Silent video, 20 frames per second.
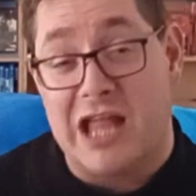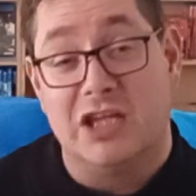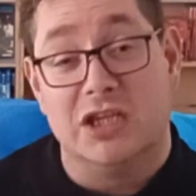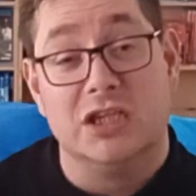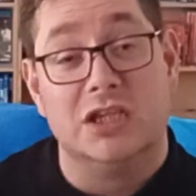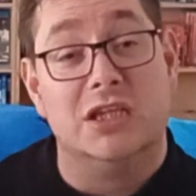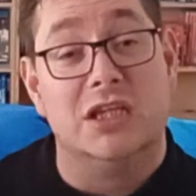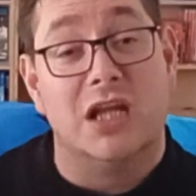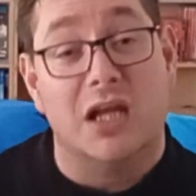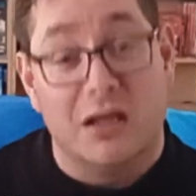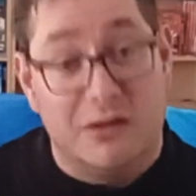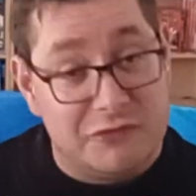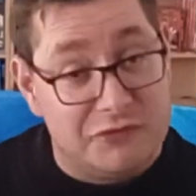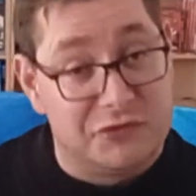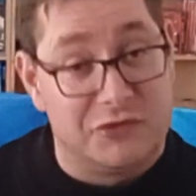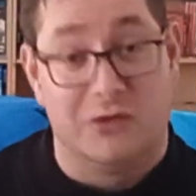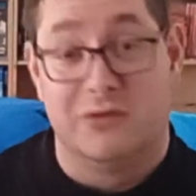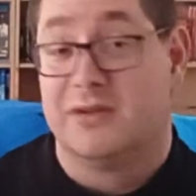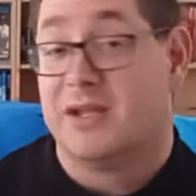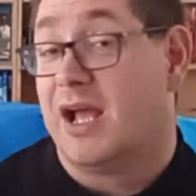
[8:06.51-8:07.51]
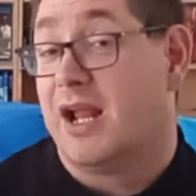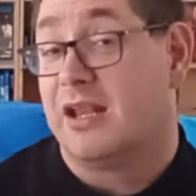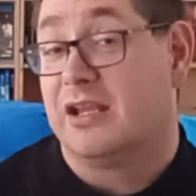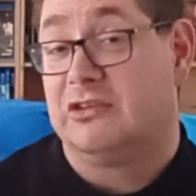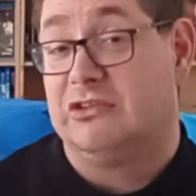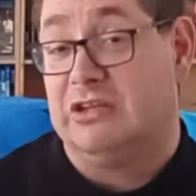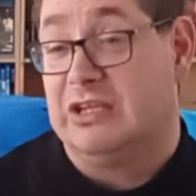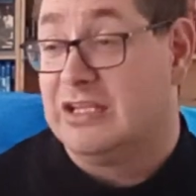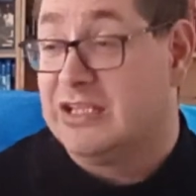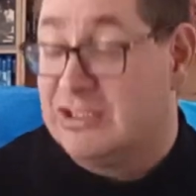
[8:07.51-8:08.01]
love Rogue
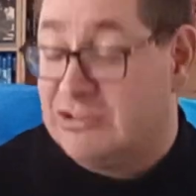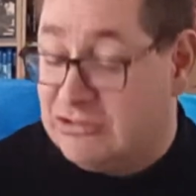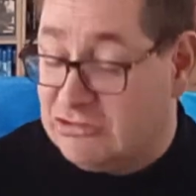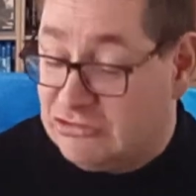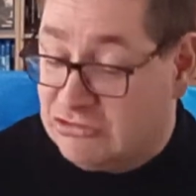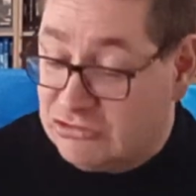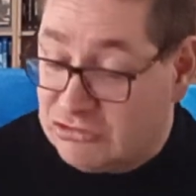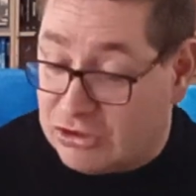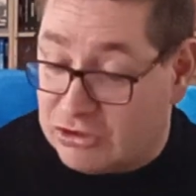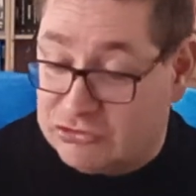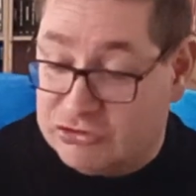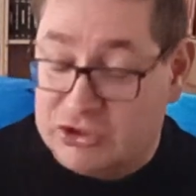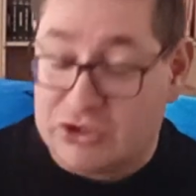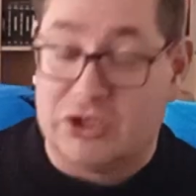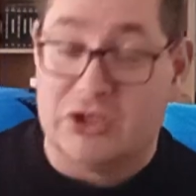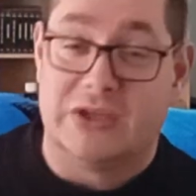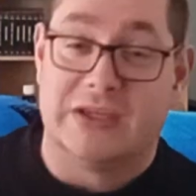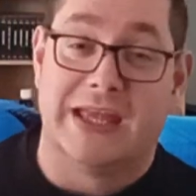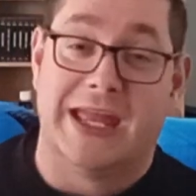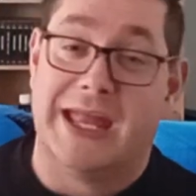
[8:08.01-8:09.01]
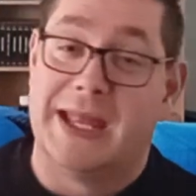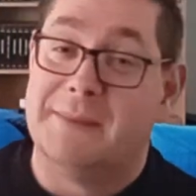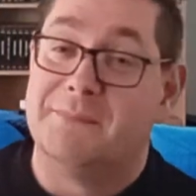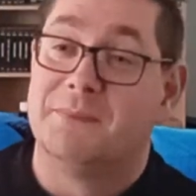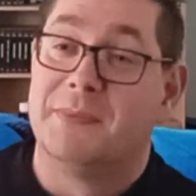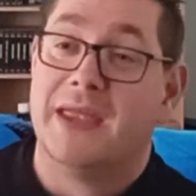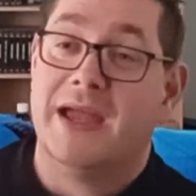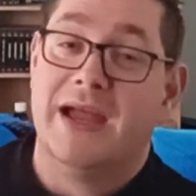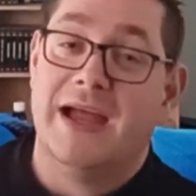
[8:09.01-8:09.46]
Galaxy. This is such a good game.